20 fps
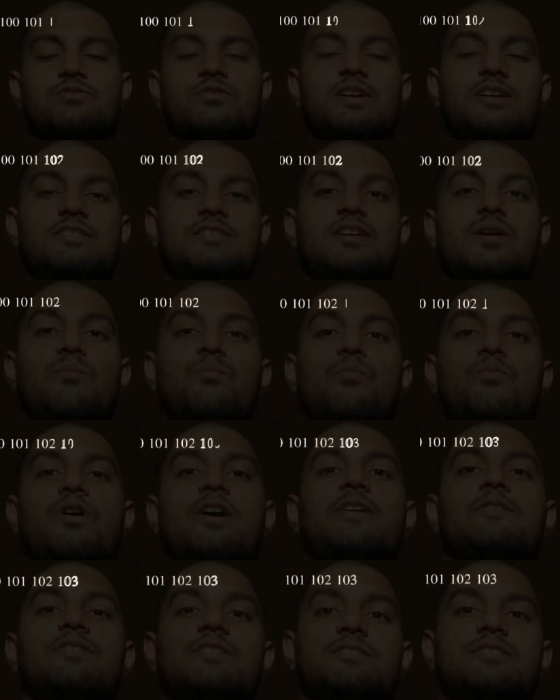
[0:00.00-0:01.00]
So at some
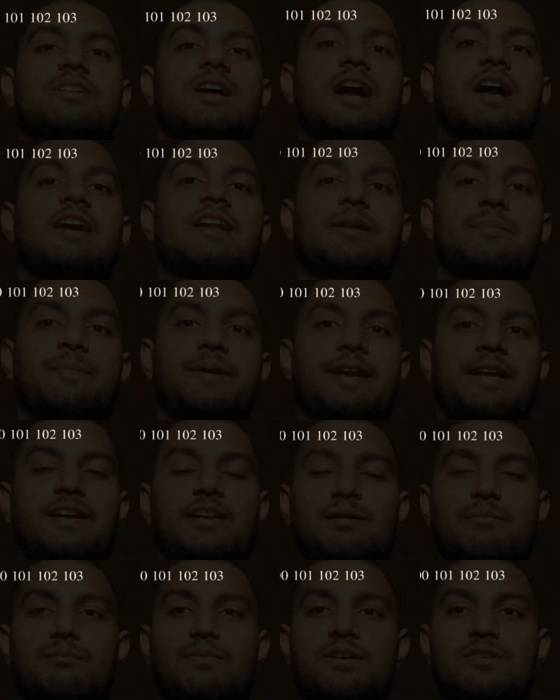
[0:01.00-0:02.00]
point we start
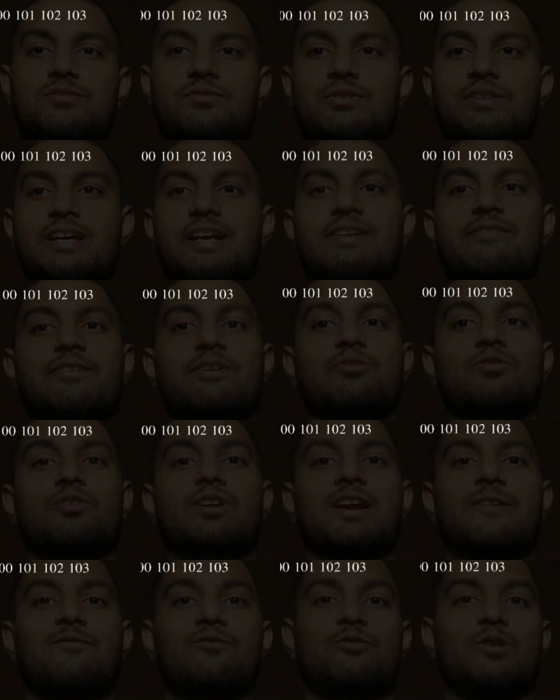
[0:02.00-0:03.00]
repeating numbers so that we
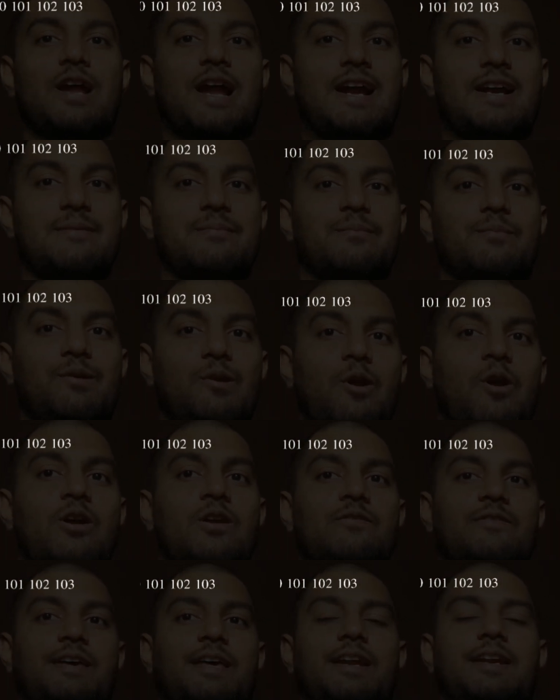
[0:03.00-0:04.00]
don't have to add a
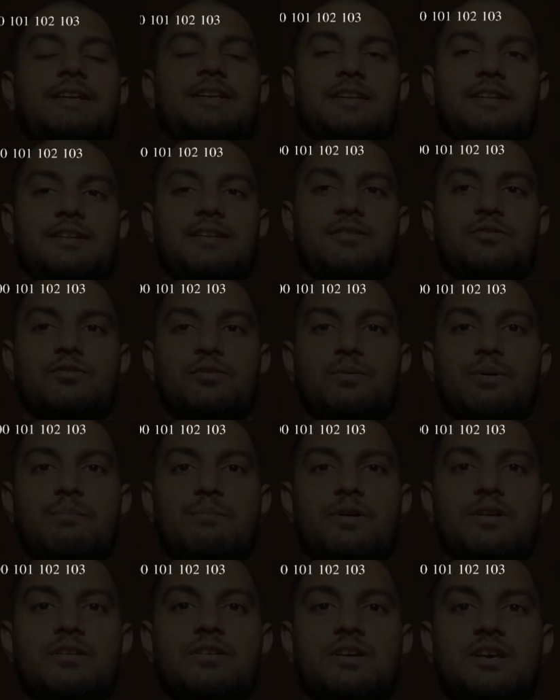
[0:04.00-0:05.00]
lot of character to
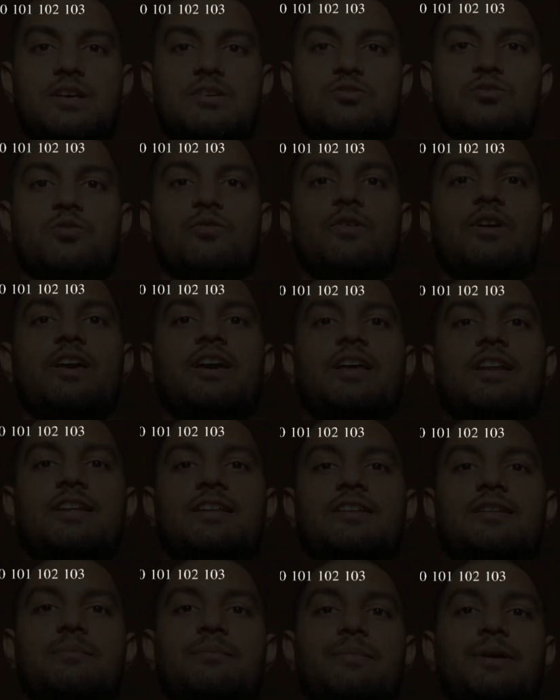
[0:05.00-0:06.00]
remember. So over here
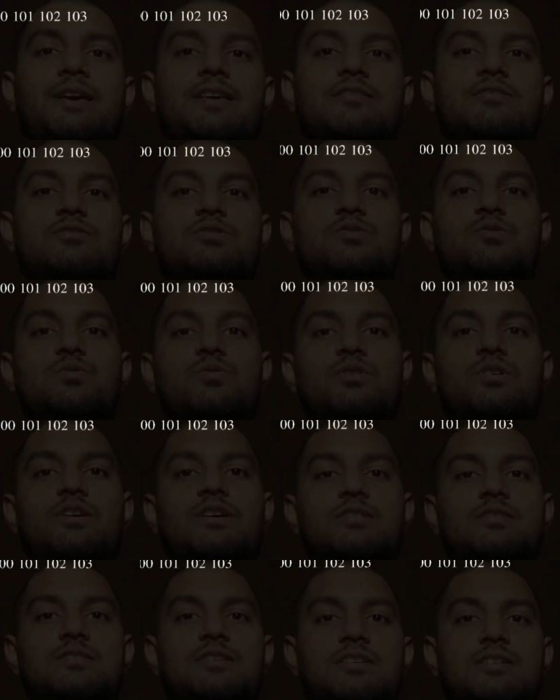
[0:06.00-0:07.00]
in the base 2, you
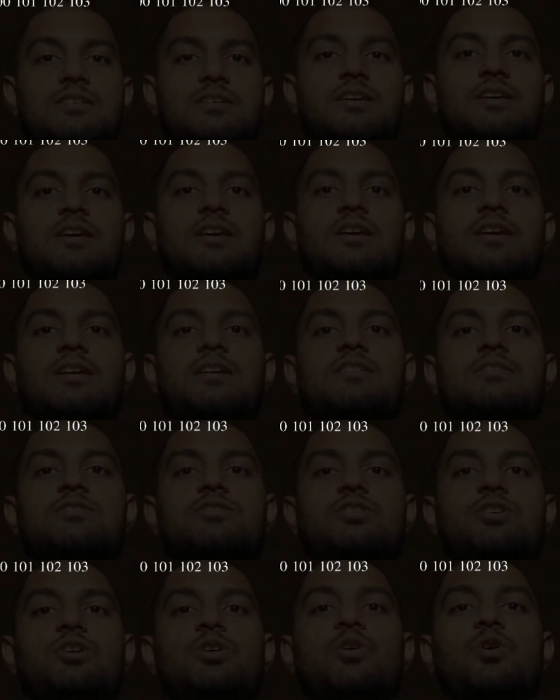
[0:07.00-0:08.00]
can see
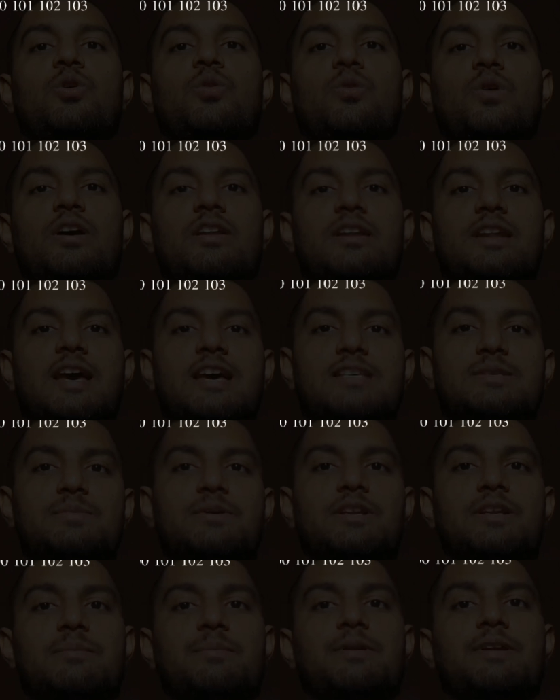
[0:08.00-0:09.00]
0 1 has
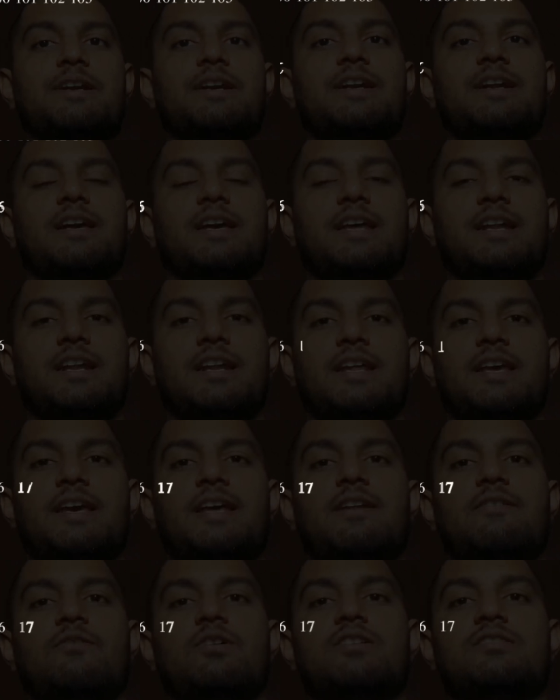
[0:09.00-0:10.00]
been repeated again and
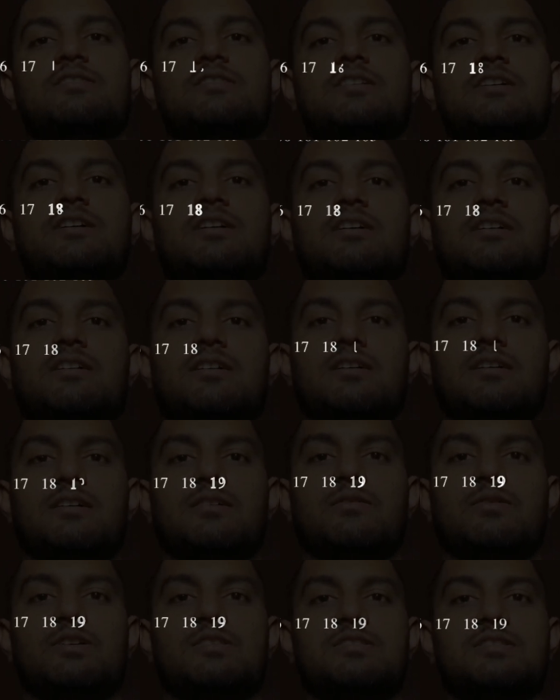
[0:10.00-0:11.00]
again. Once the
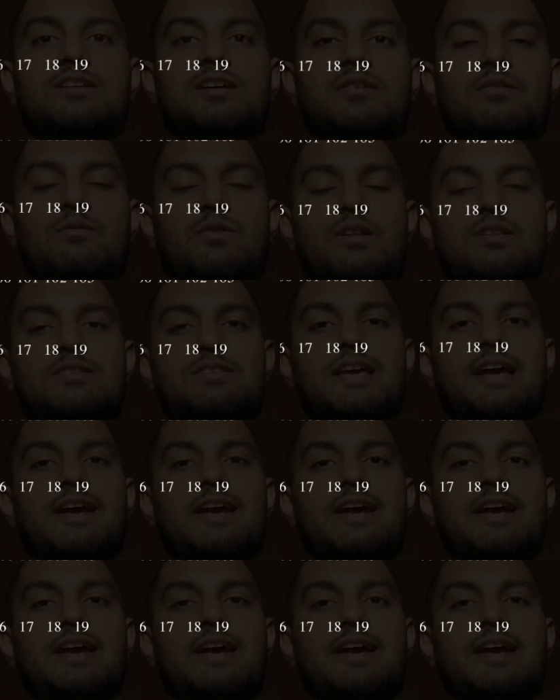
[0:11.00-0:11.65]
one